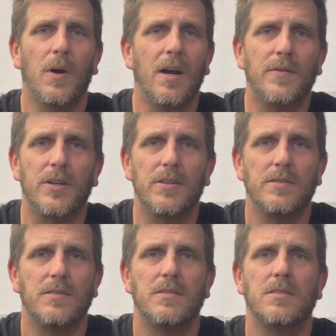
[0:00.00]
whatever.
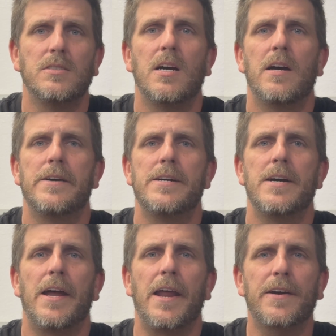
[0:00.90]

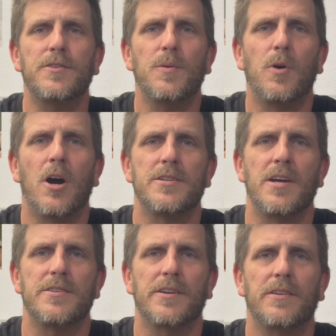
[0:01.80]
And extra
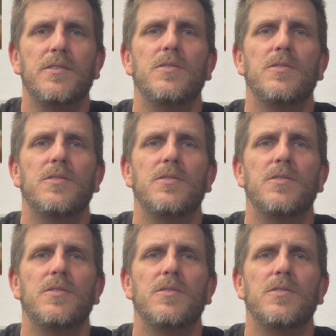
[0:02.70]
processing,